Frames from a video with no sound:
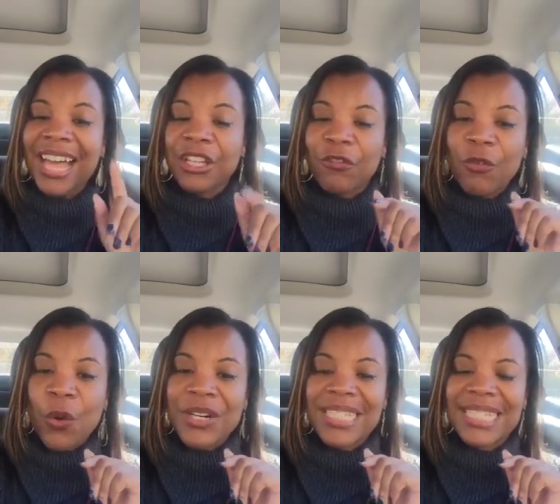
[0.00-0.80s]
I look
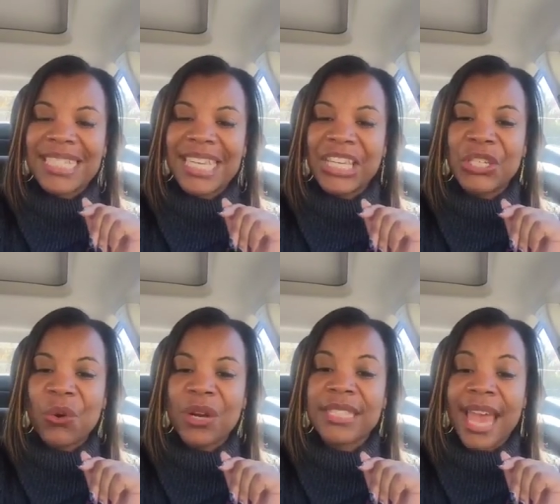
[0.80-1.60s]
forward to seeing
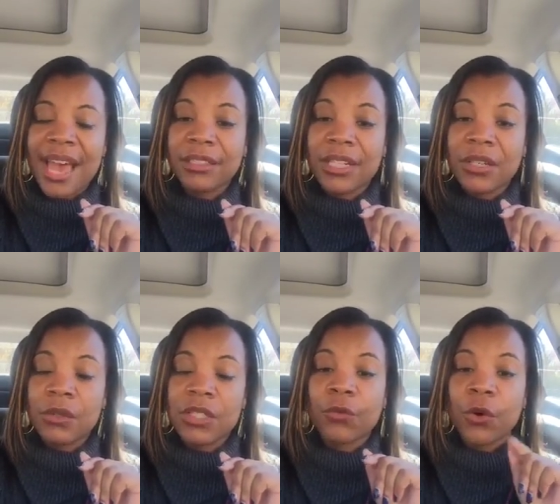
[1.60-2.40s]
your
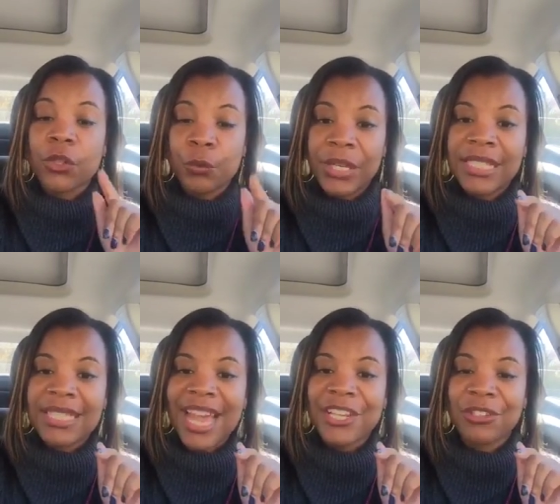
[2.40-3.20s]
downloads for the
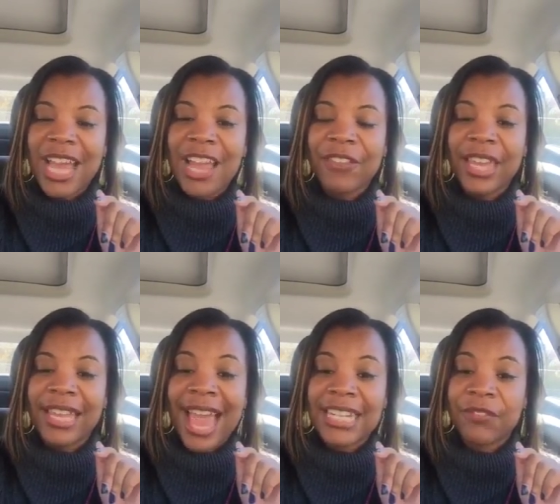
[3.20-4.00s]
Redesign Your Life
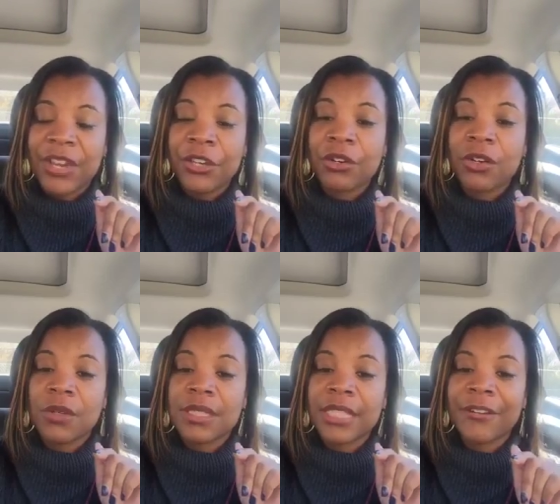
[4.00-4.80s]
and Activate Your
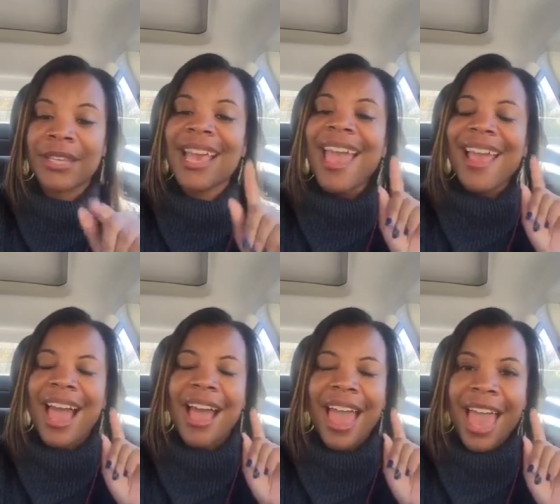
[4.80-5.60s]
Goals series.
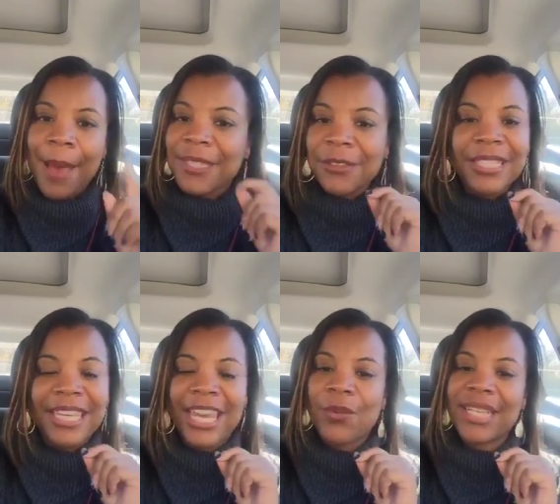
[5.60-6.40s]
And I absolutely
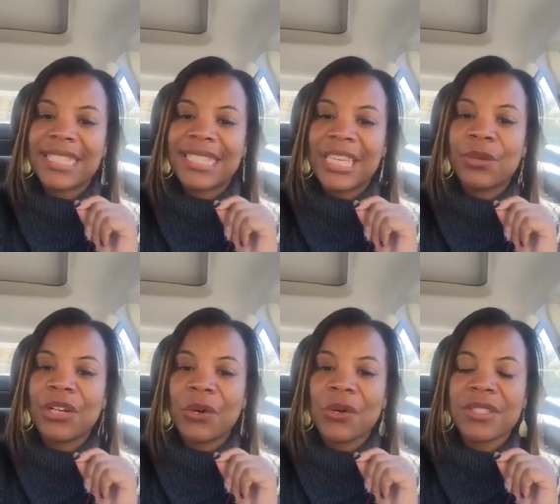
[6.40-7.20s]
can't wait to see
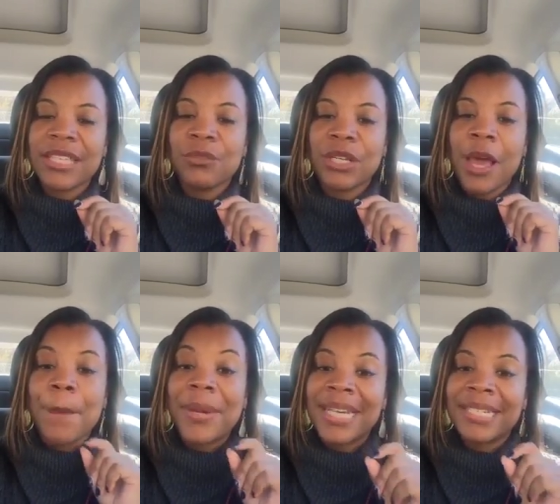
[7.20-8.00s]
what goals and what
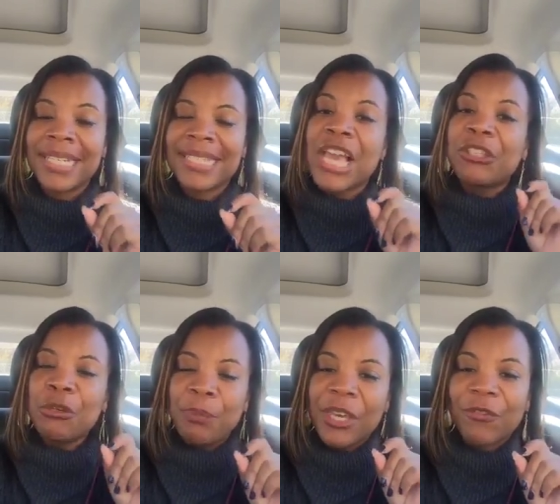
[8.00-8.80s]
abundance
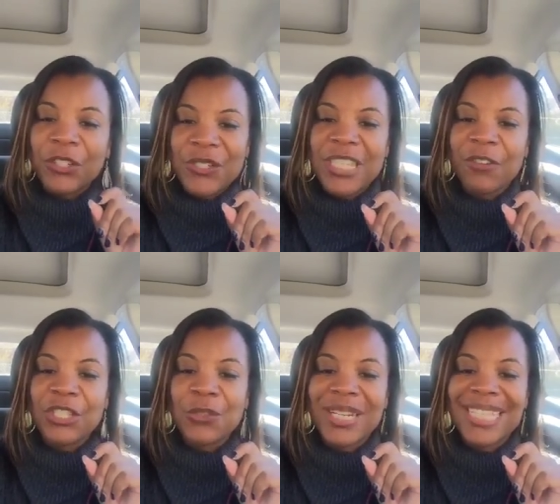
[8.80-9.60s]
you pick for
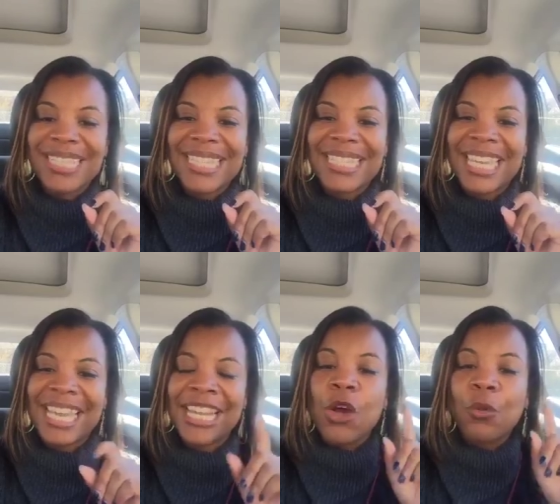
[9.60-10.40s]
yourself in
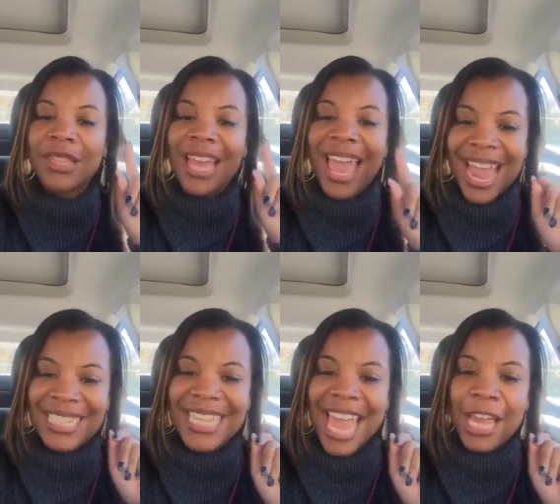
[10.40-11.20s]
2016 with
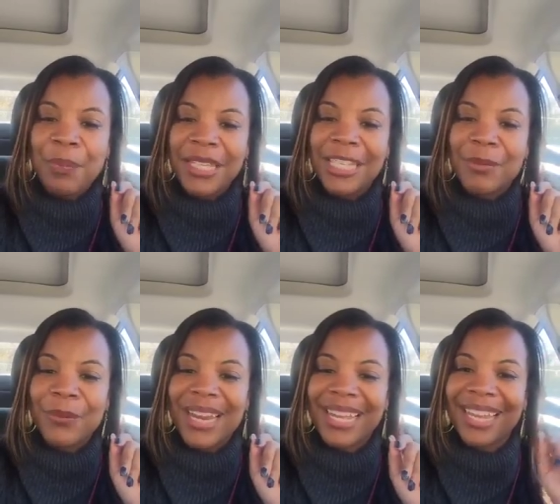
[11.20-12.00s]
hashtag Be
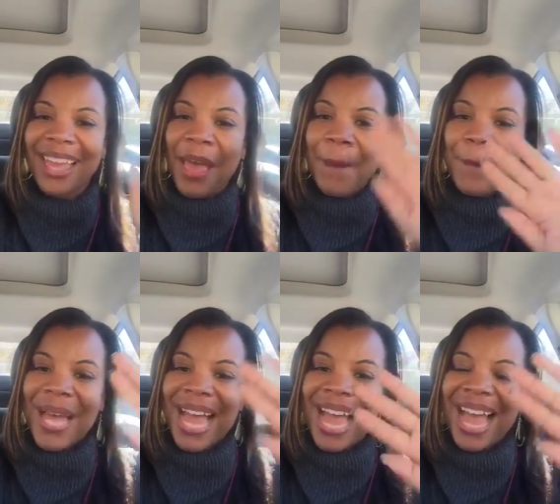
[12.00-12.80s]
Liberated.
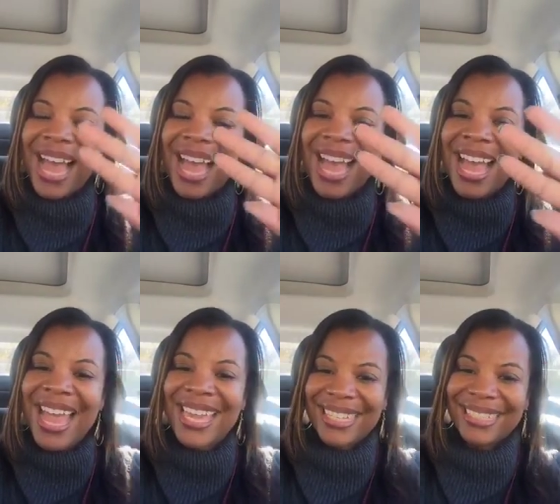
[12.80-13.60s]

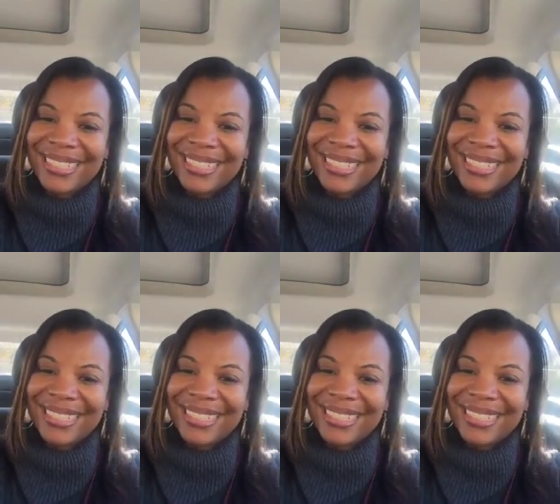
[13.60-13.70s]
Bye.